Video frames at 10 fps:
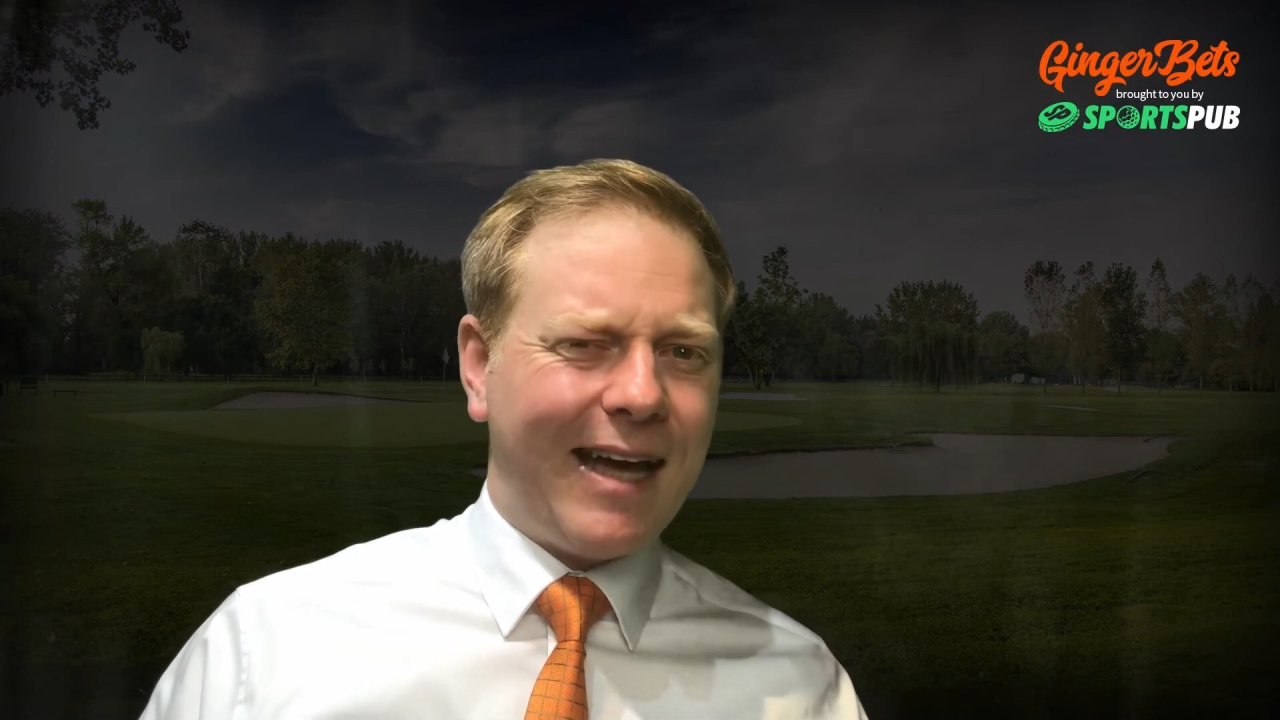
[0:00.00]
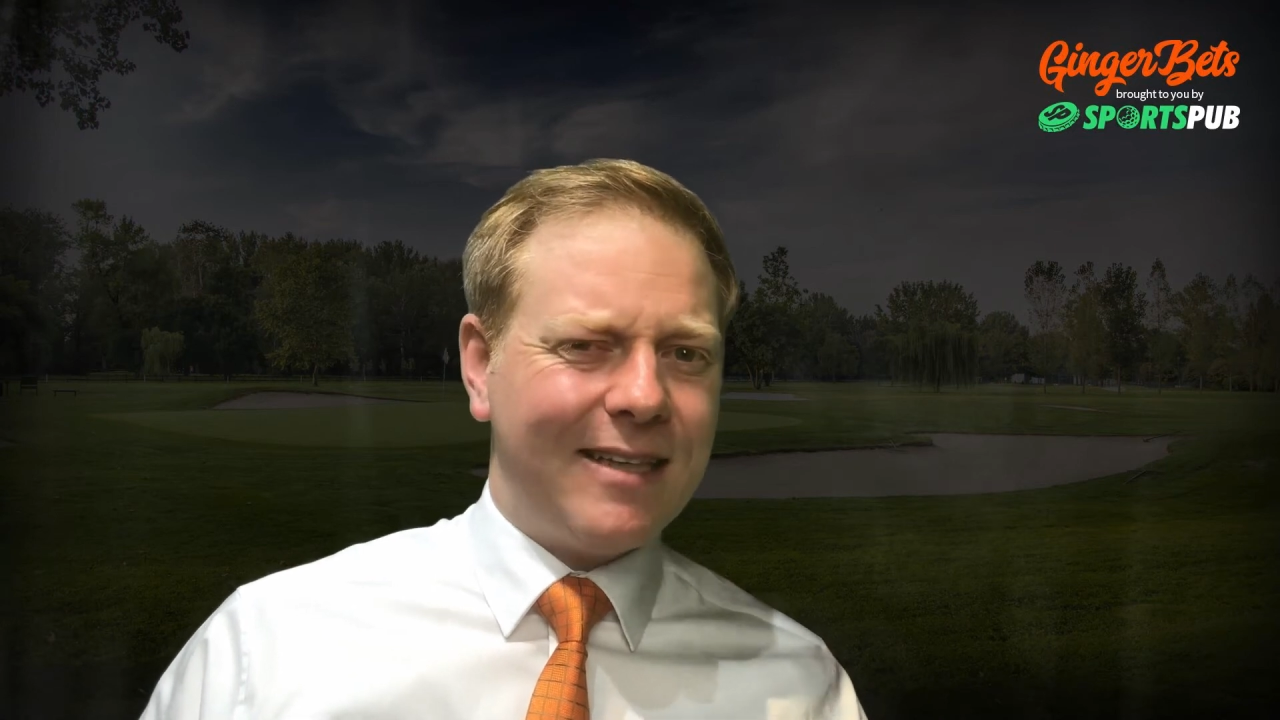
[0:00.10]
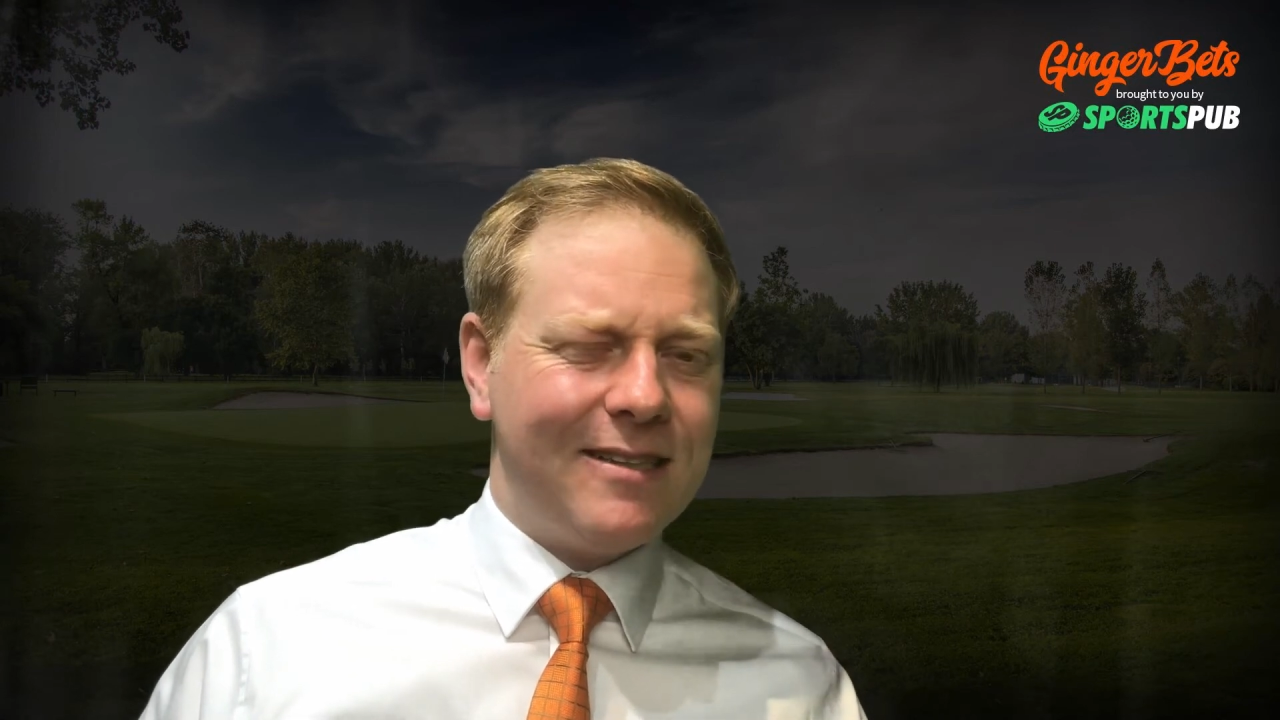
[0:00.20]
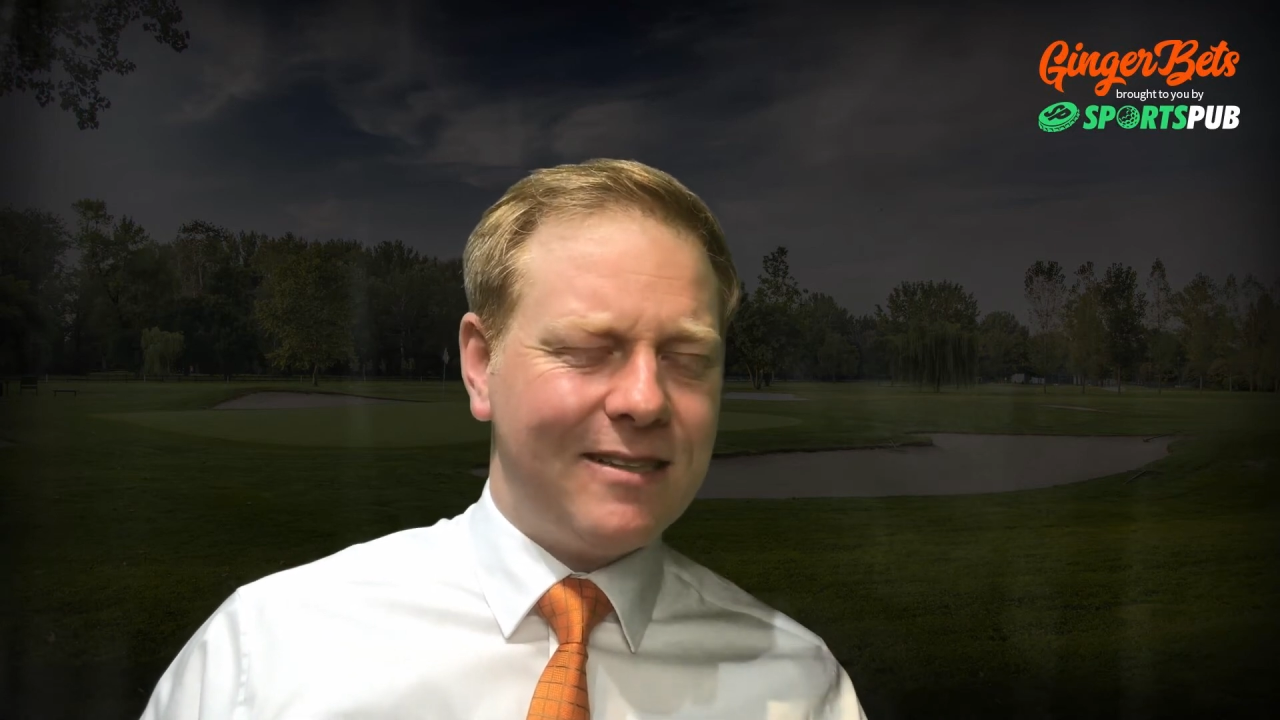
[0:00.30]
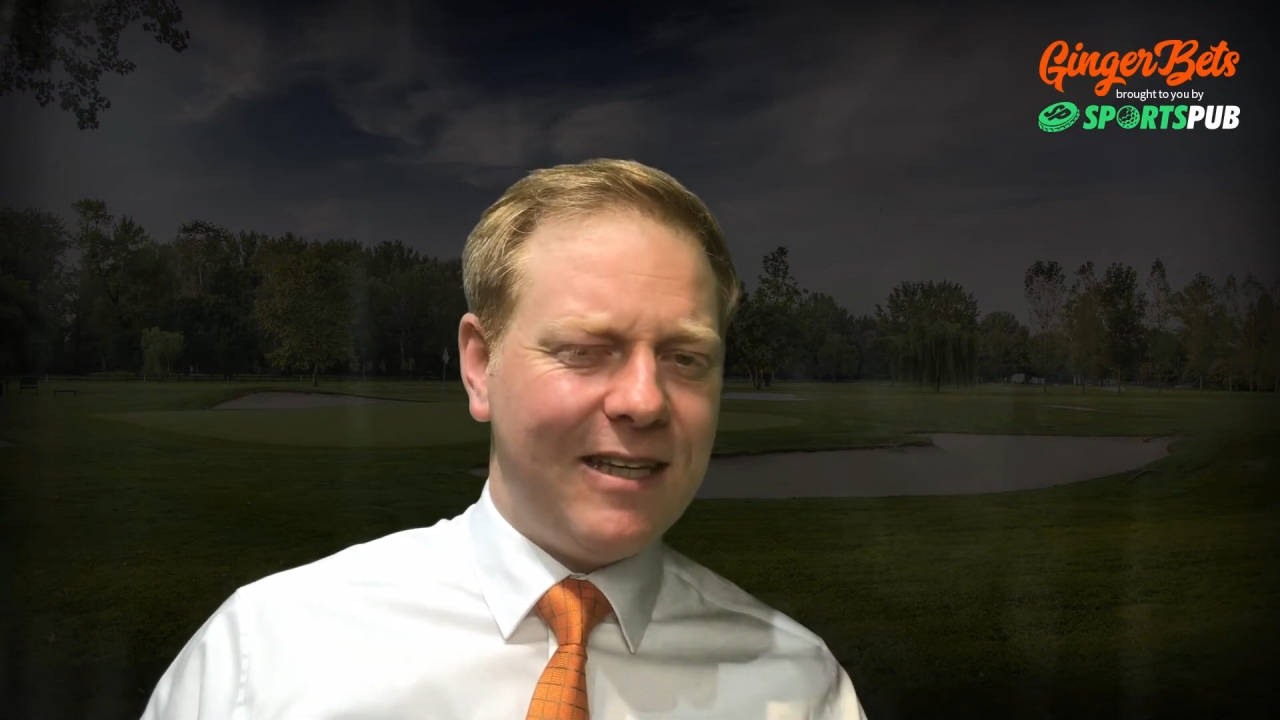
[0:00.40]
I
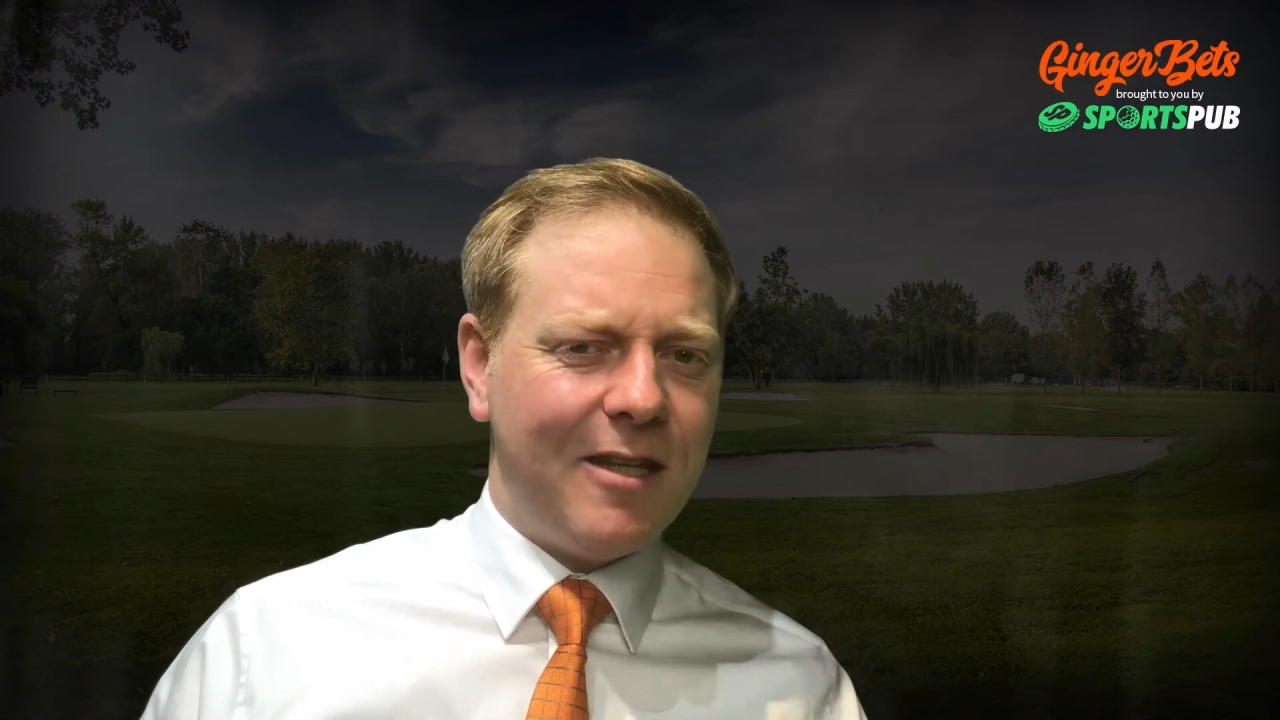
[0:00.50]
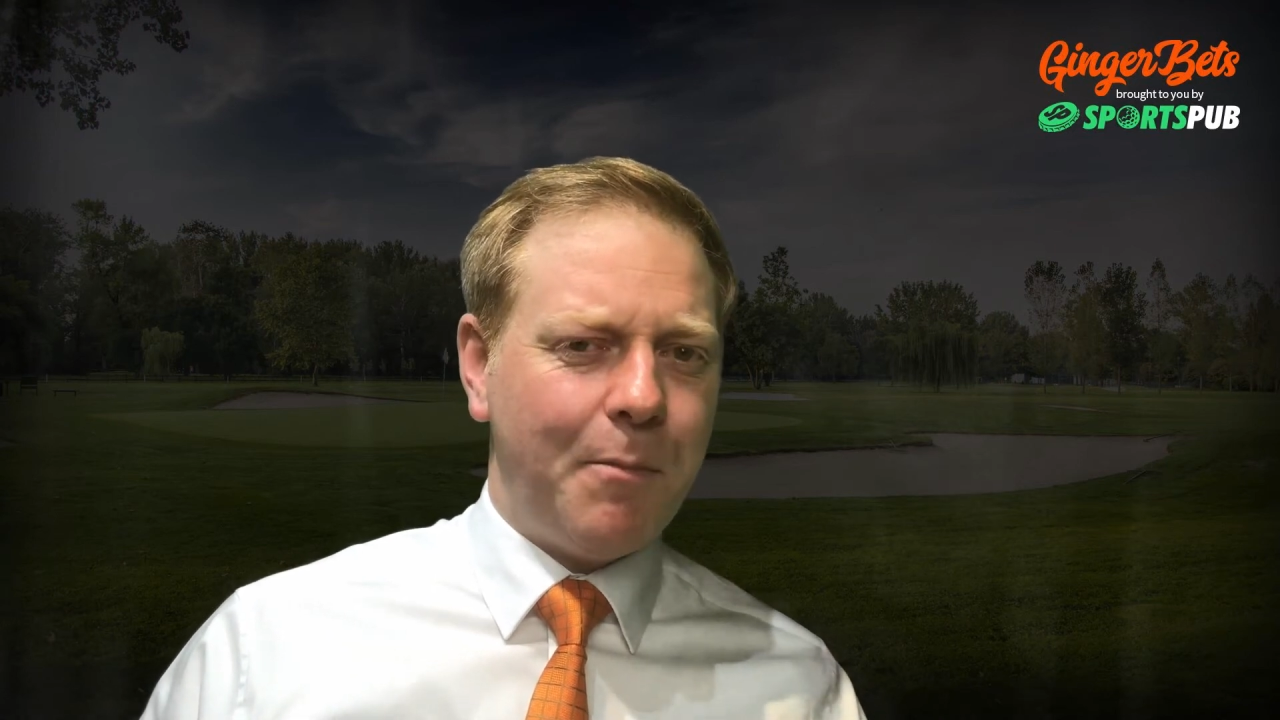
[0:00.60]
can see